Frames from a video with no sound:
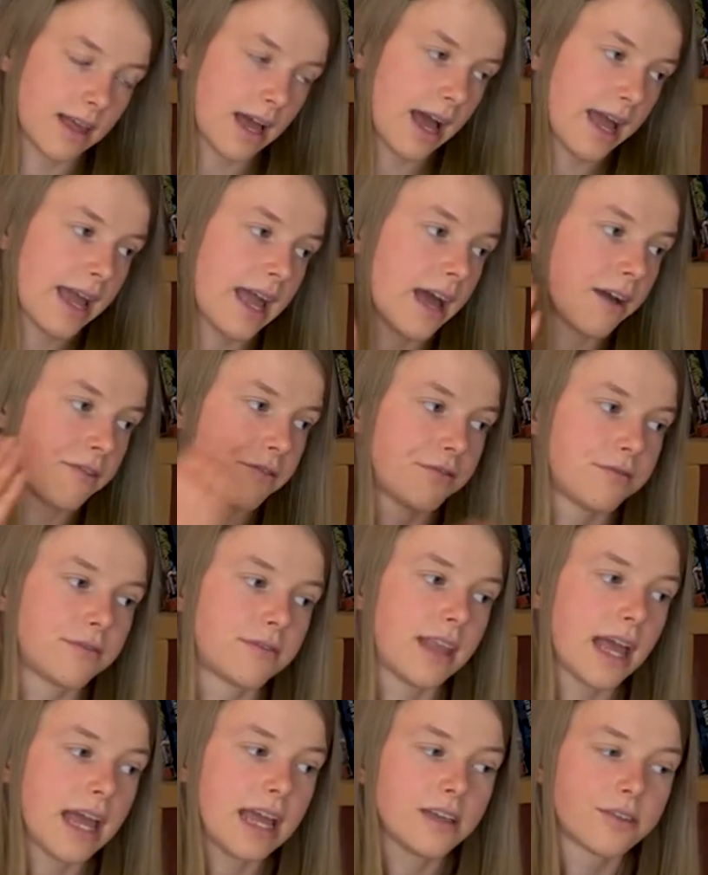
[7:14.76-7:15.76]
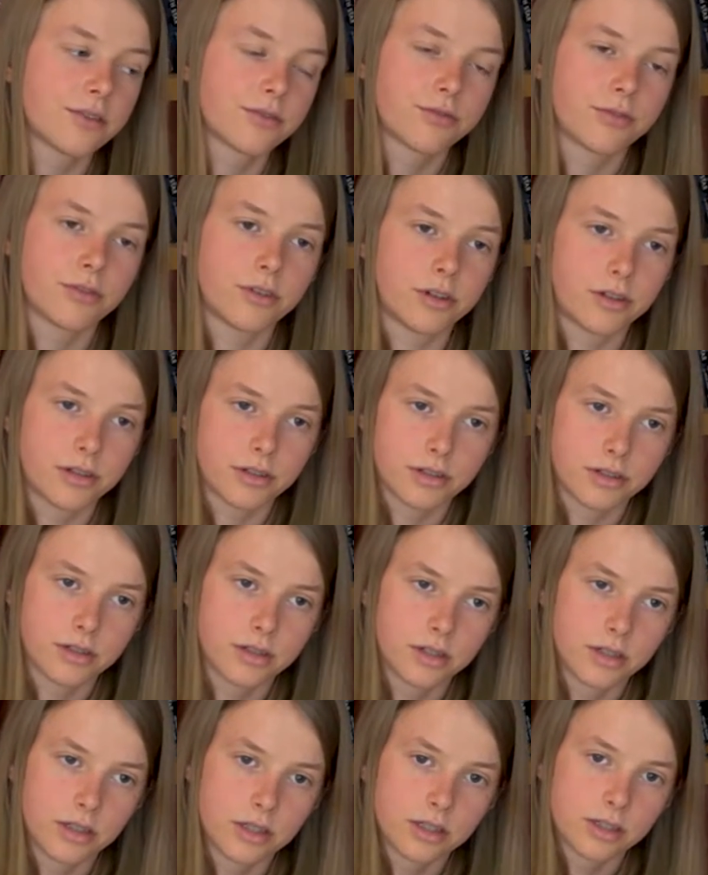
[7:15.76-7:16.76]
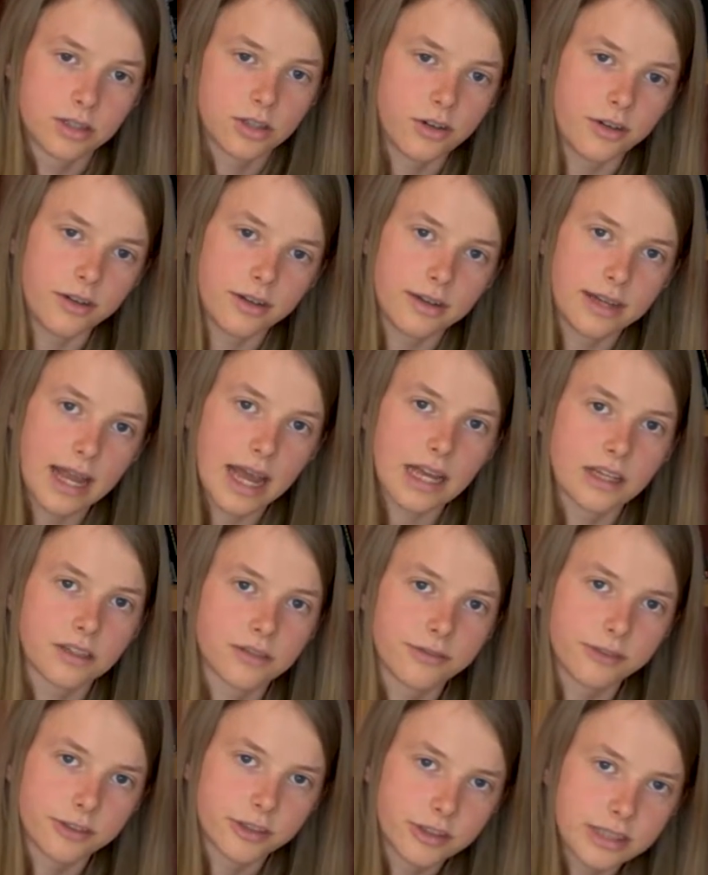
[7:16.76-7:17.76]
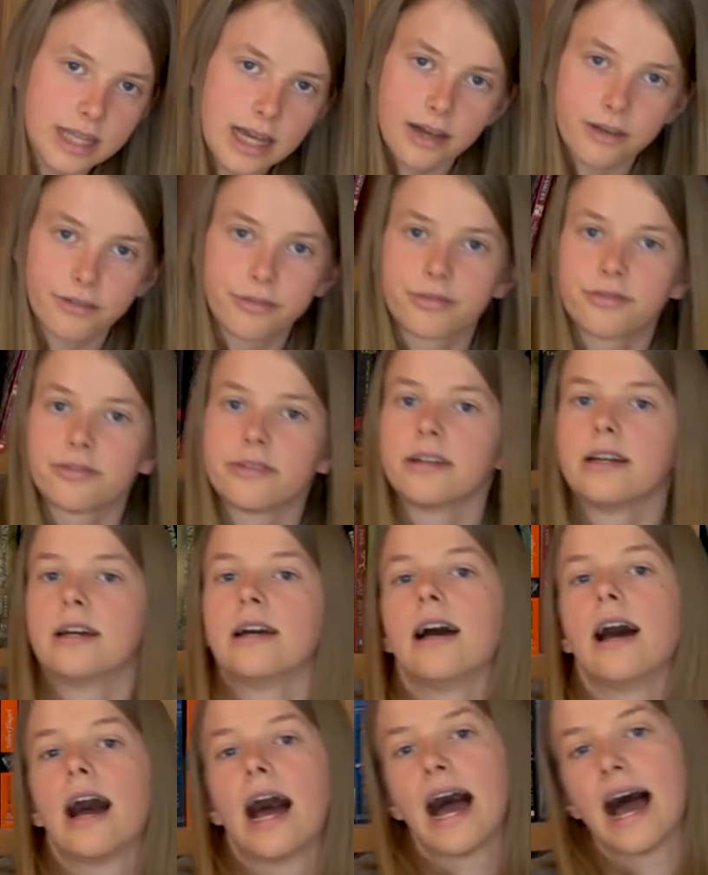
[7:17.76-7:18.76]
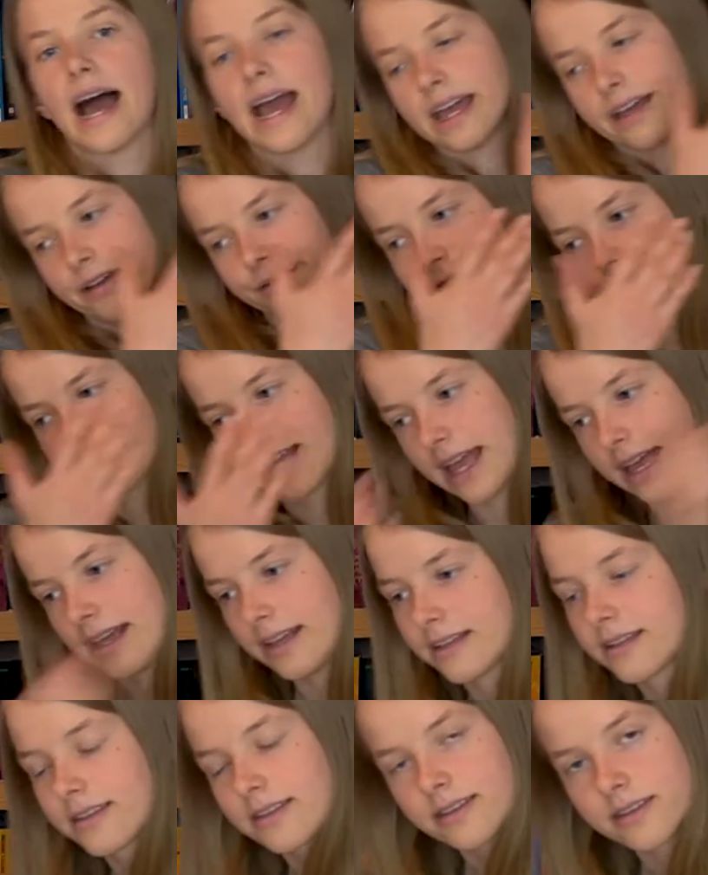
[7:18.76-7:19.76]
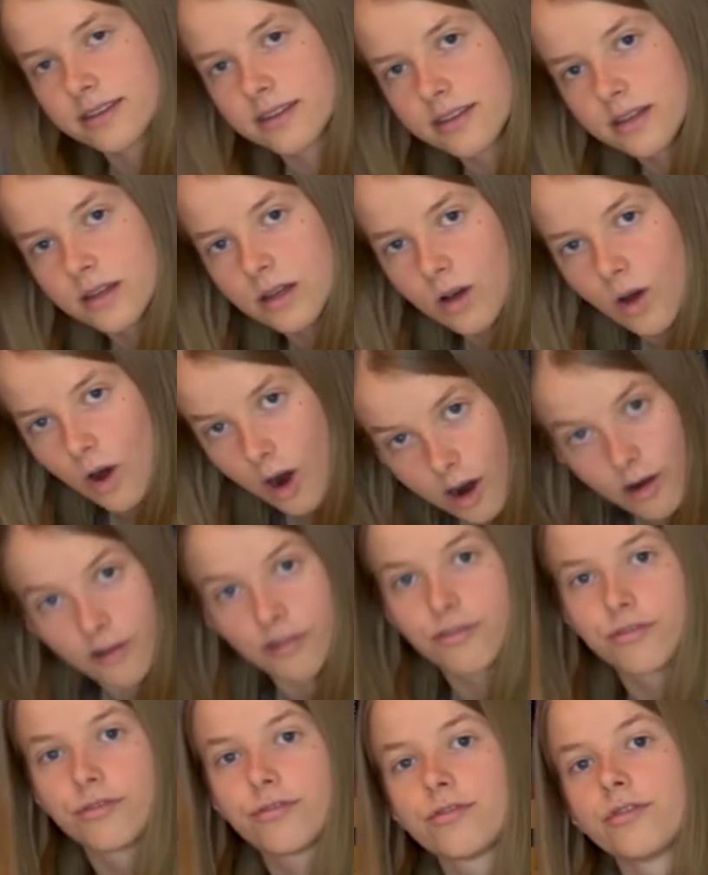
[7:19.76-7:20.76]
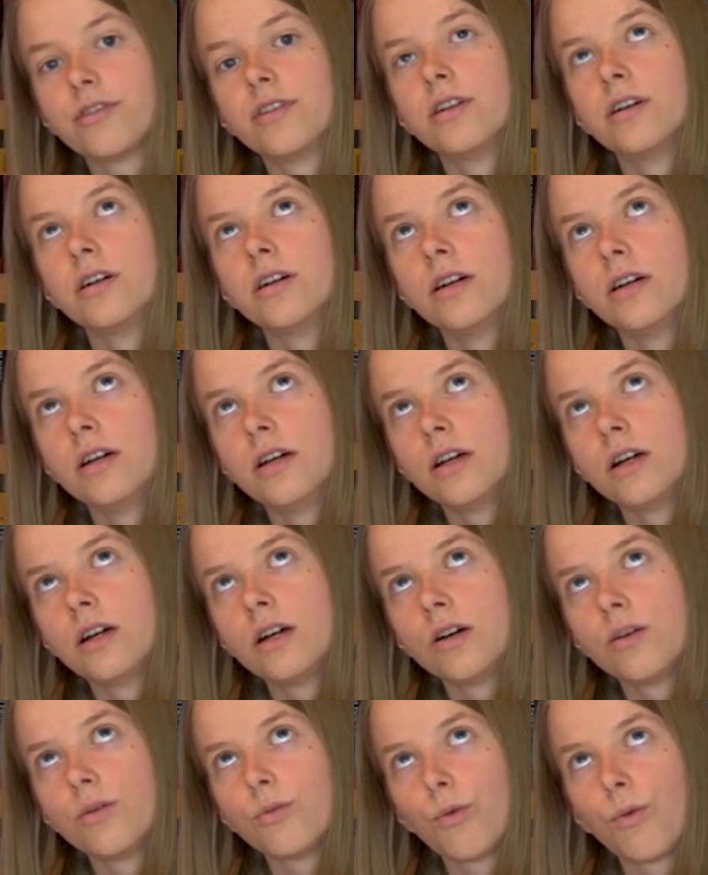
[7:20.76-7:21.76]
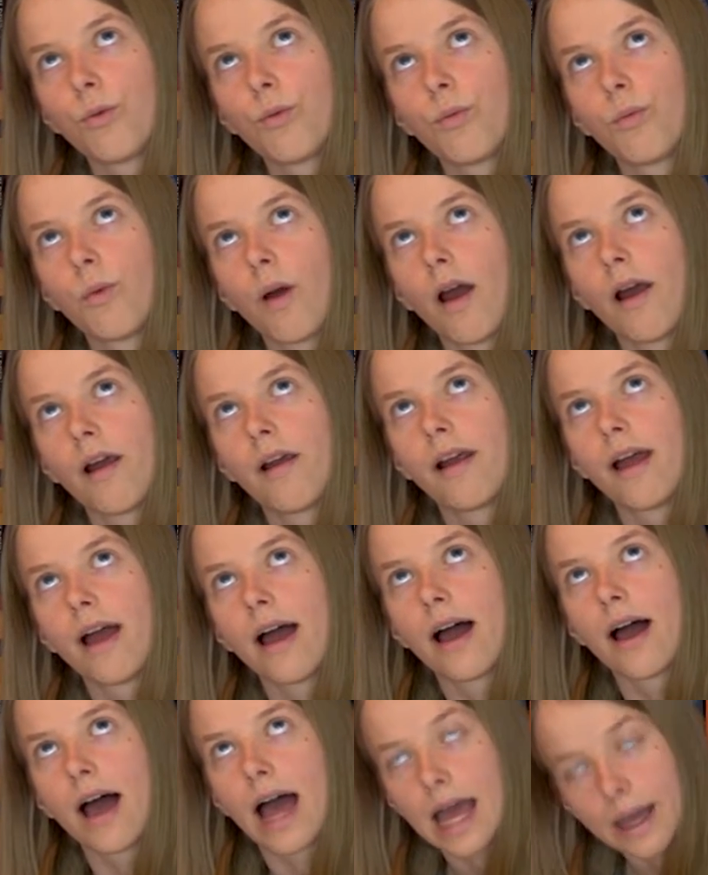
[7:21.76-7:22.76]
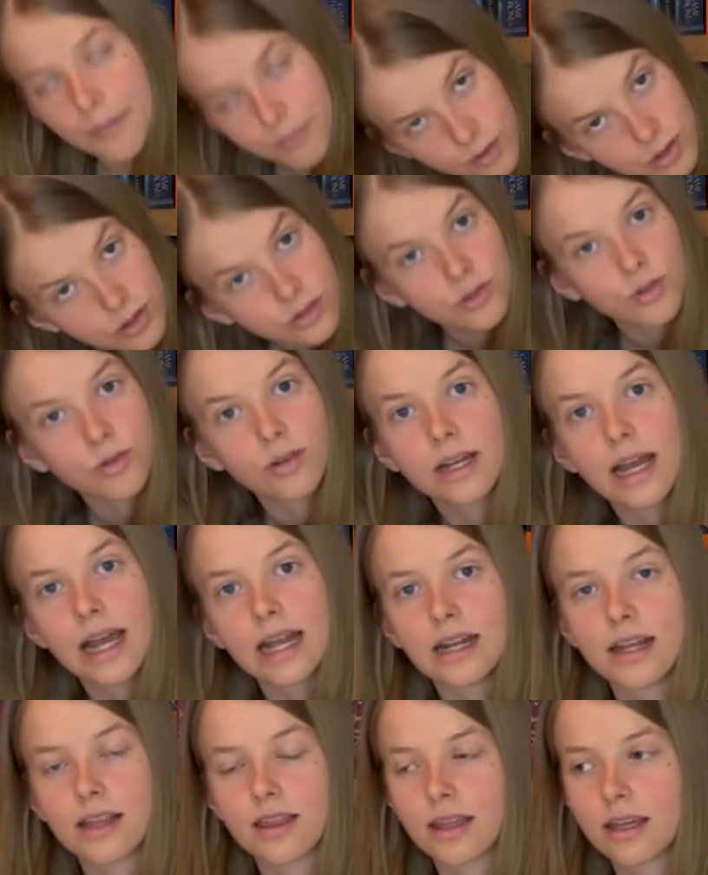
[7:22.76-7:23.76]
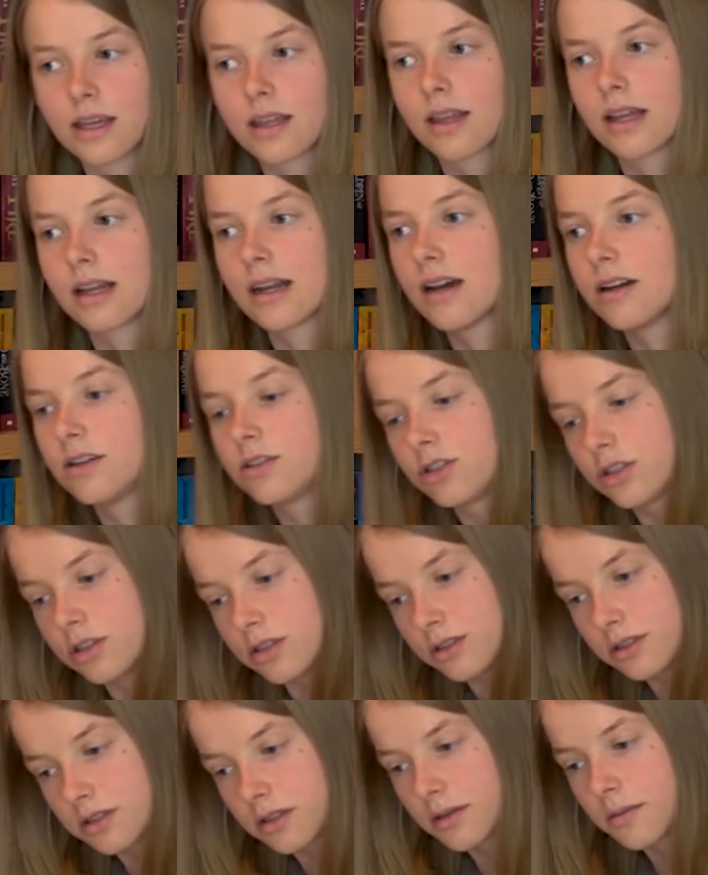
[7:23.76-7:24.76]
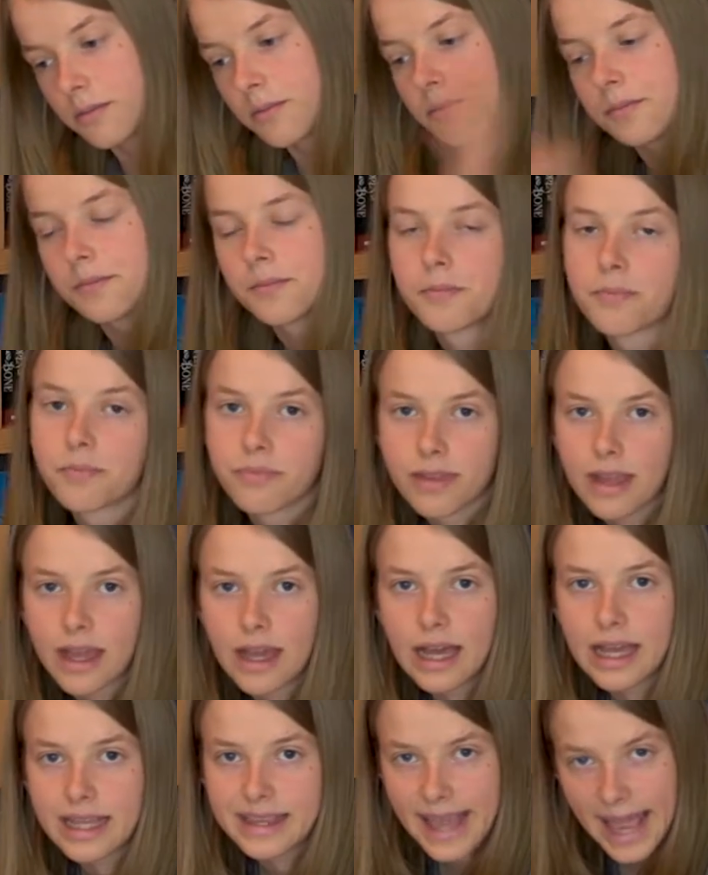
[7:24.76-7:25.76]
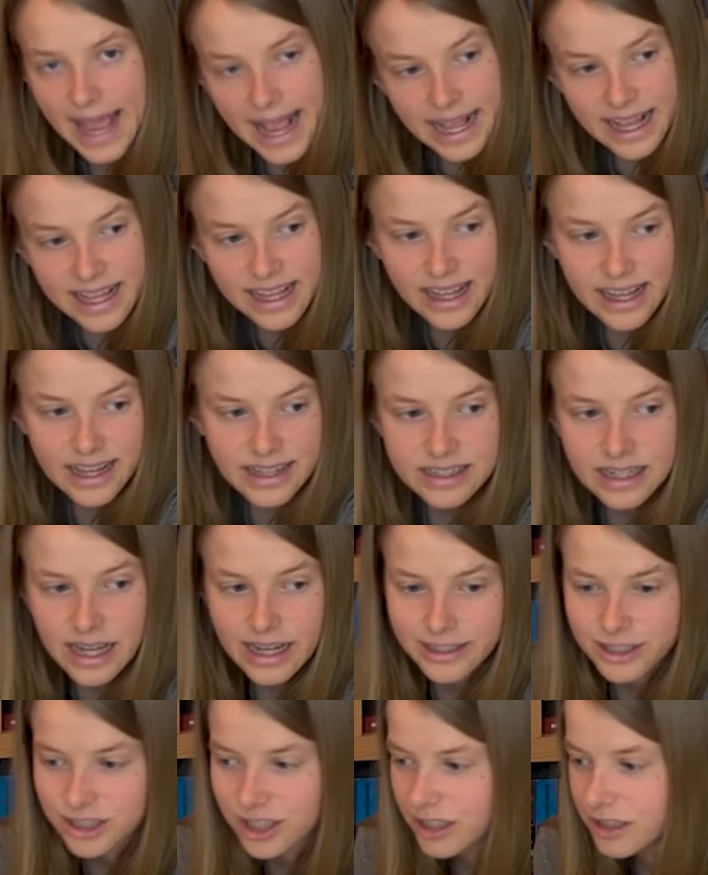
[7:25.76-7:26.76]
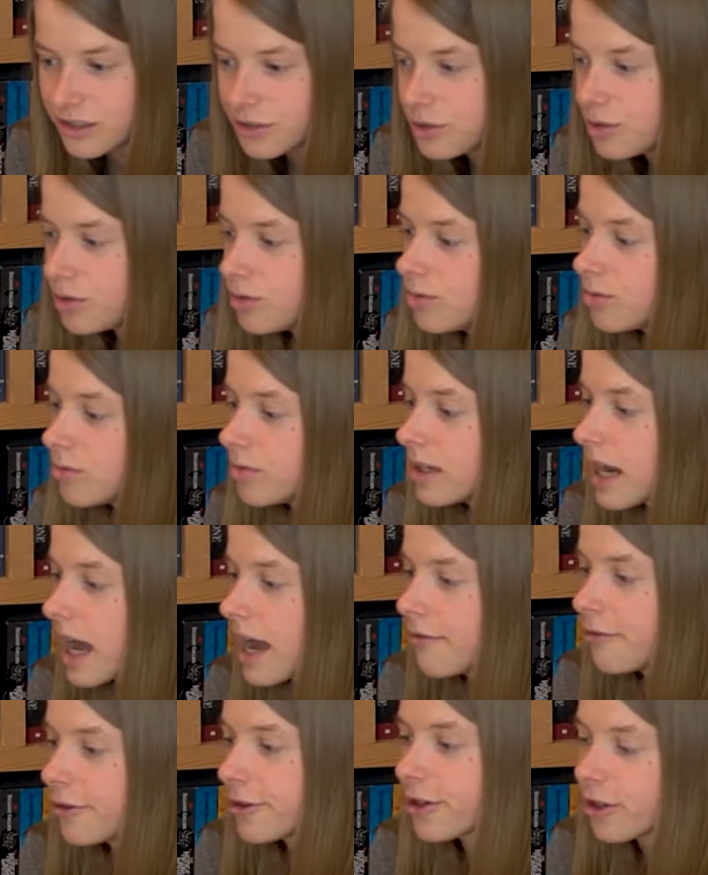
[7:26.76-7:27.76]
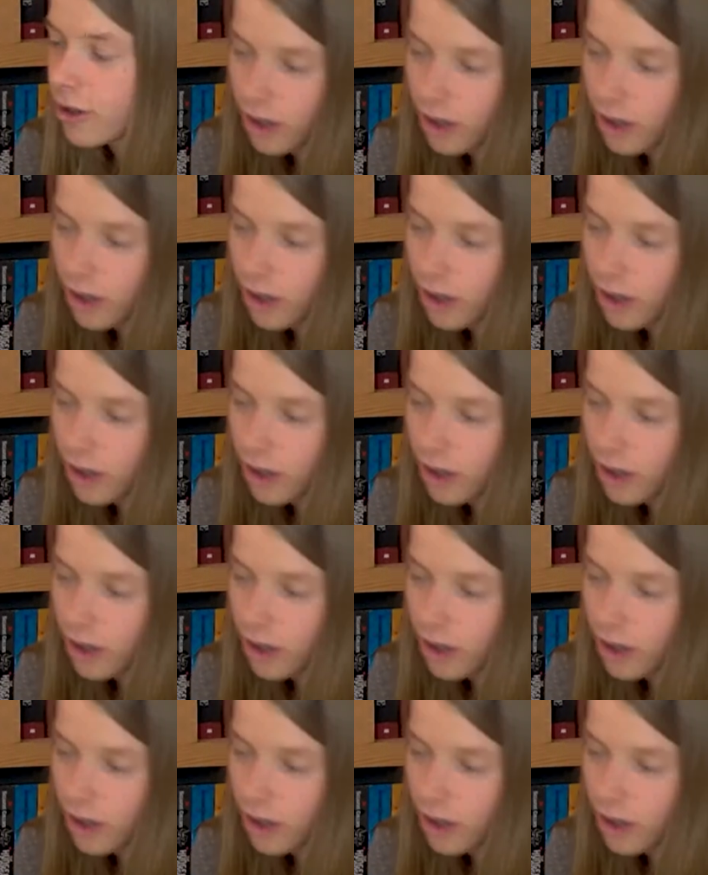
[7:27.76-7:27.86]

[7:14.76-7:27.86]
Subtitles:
I have days for certain days for stuff, I have days off where I'm not doing anything, that are just a day and I shall do whatever